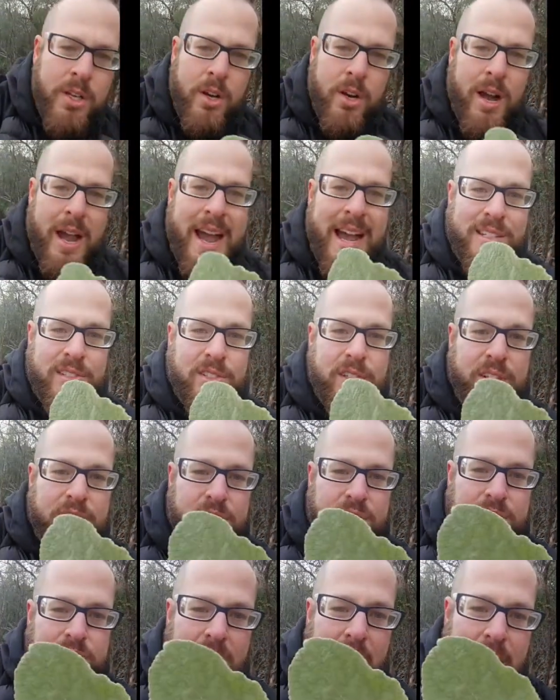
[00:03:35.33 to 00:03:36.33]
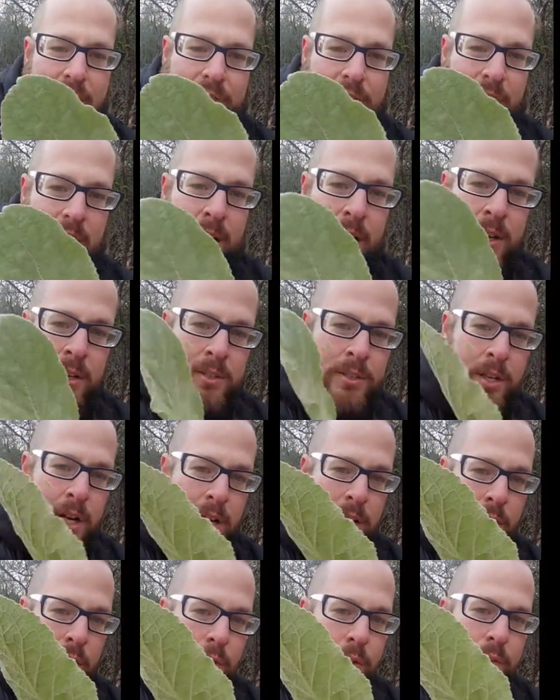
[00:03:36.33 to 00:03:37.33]
you know, it has these soft hairs
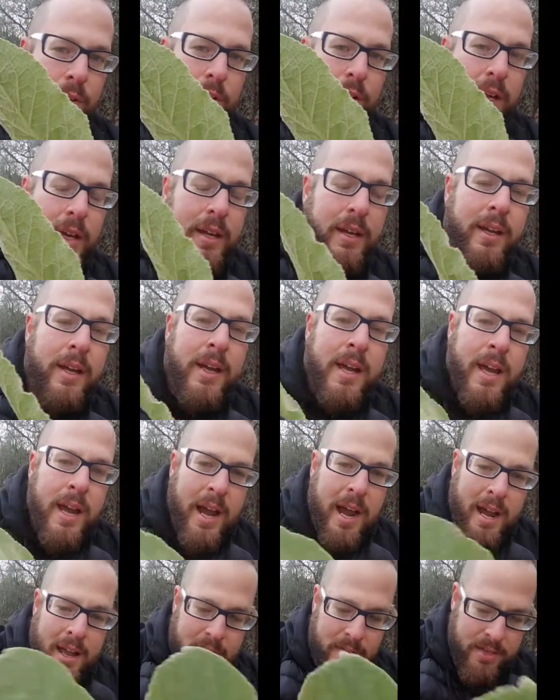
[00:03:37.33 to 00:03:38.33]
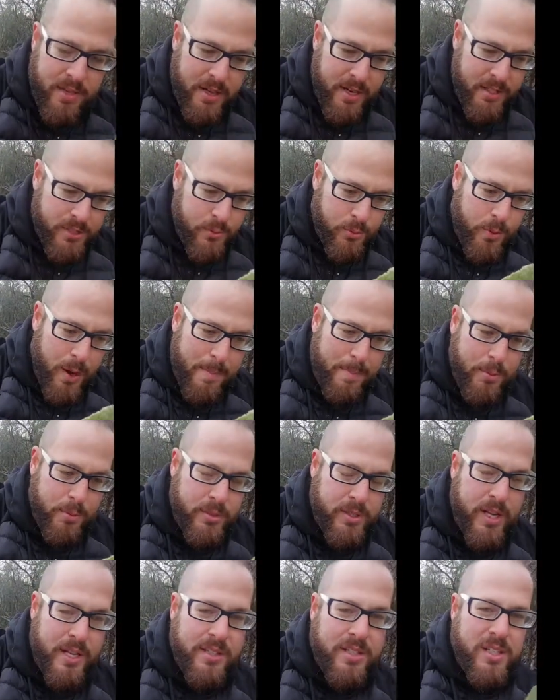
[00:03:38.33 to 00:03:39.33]
all over it. And this
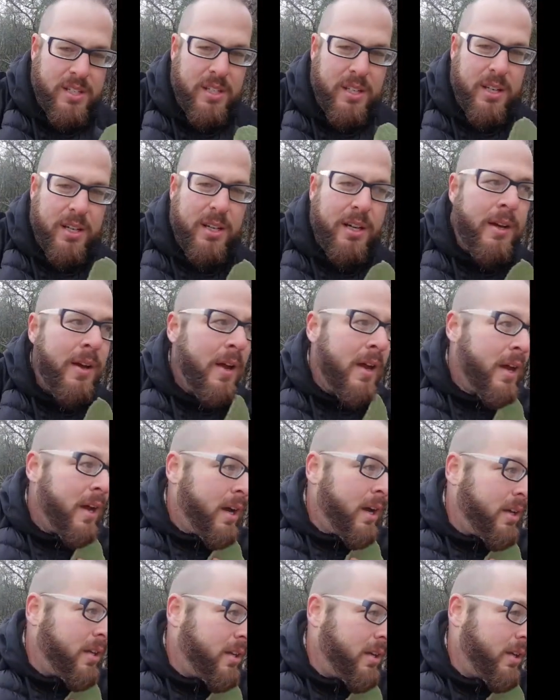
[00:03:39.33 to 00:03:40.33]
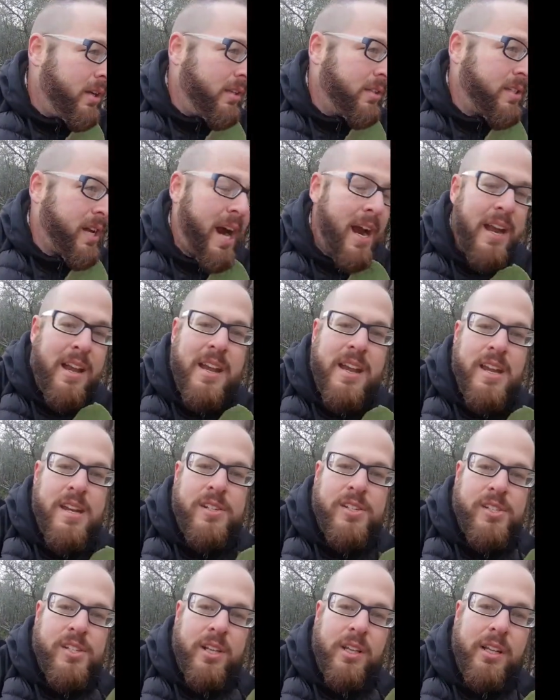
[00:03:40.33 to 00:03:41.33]
represents the tiny
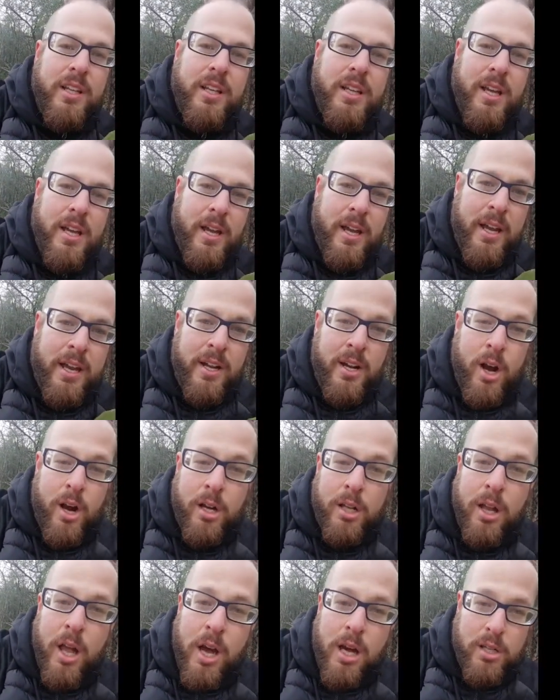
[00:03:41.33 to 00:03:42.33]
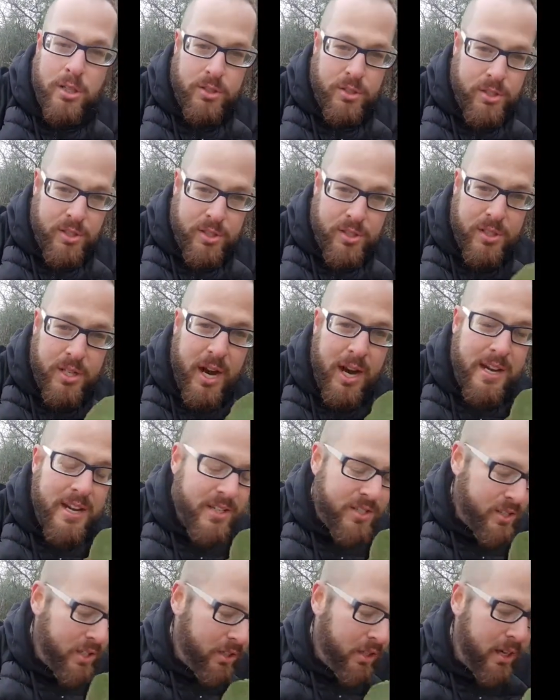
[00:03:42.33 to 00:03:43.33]
cilia in our lungs, those tiny
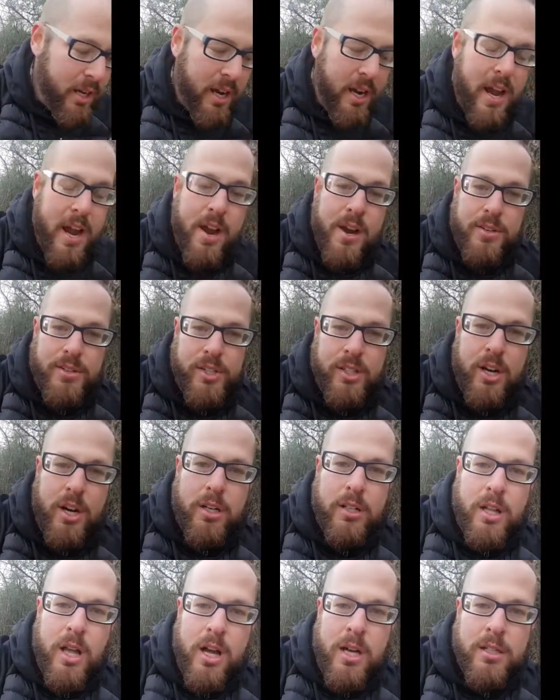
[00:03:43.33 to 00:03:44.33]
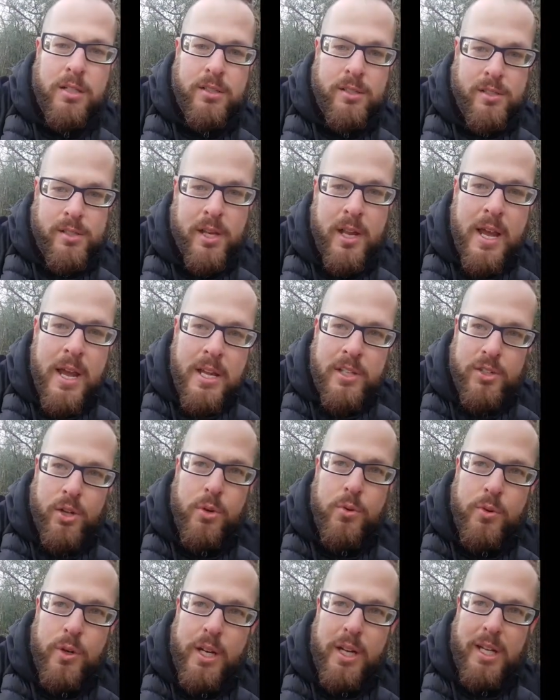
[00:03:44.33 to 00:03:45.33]
cilia hairs in our lungs. So
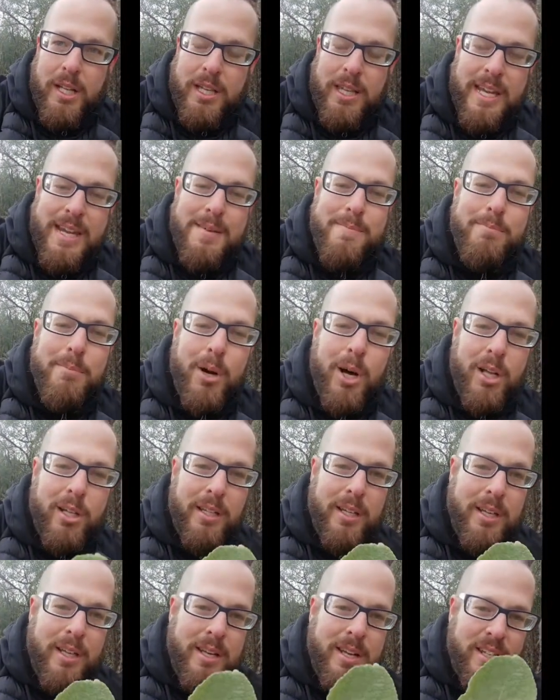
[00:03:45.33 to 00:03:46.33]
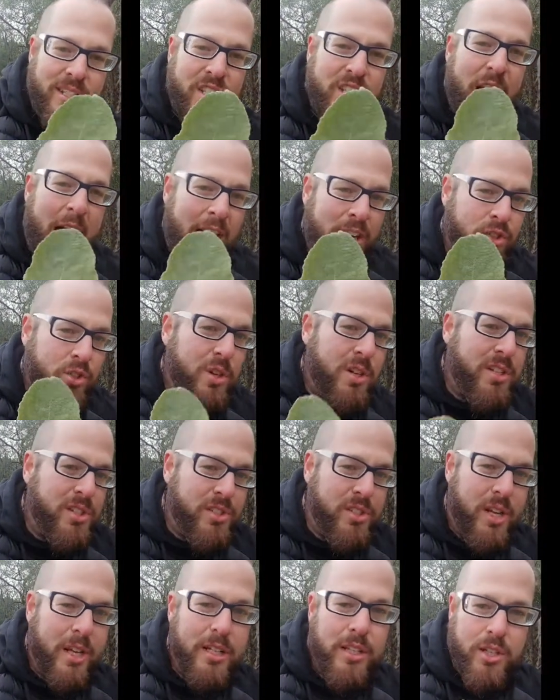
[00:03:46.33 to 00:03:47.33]
really, mullein, its doctrine of
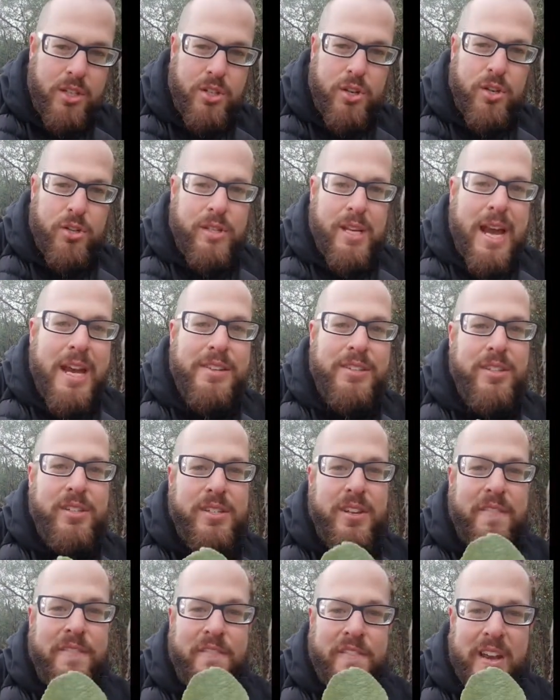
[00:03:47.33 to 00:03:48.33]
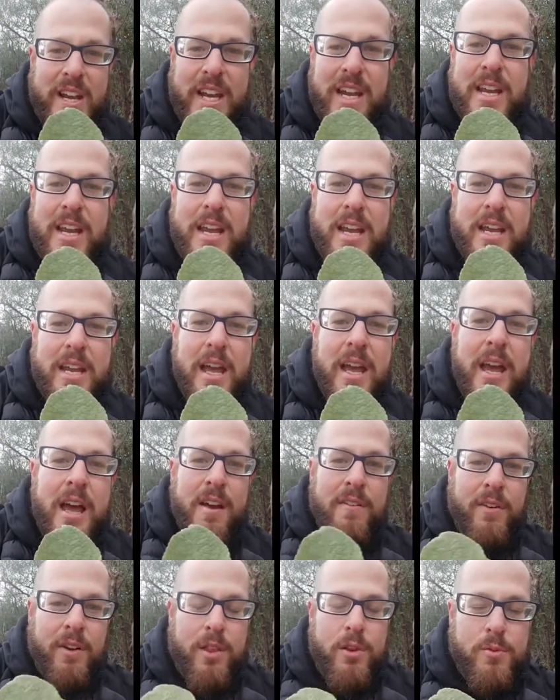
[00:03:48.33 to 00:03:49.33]
signatures, has this affinity
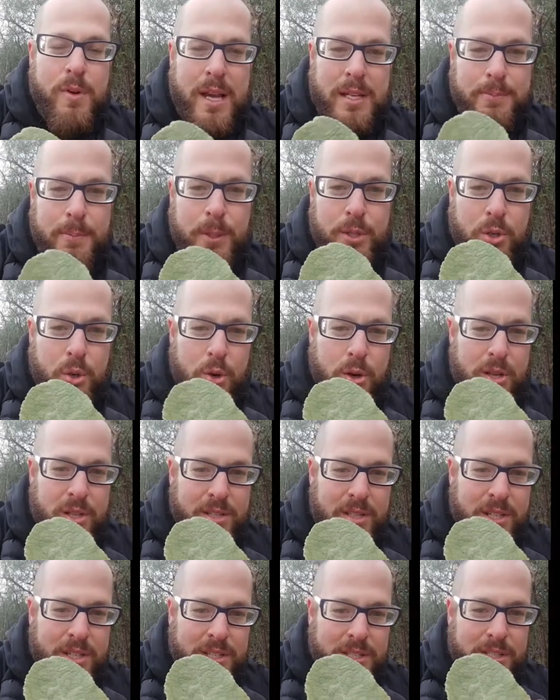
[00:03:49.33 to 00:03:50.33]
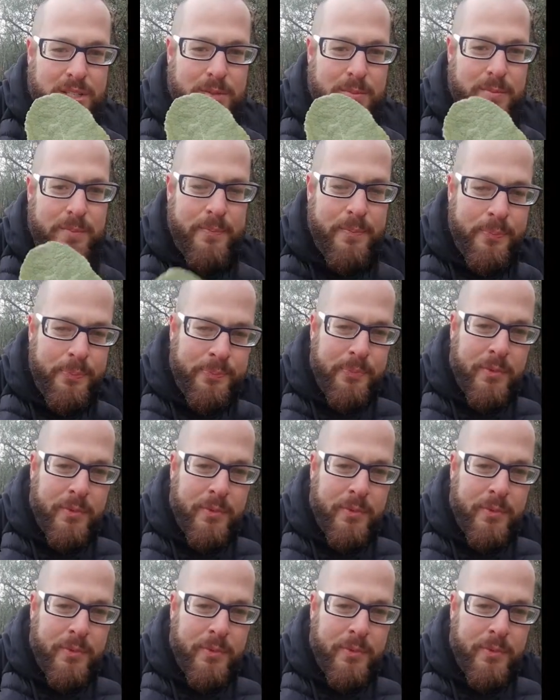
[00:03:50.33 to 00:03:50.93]
for the respiratory system,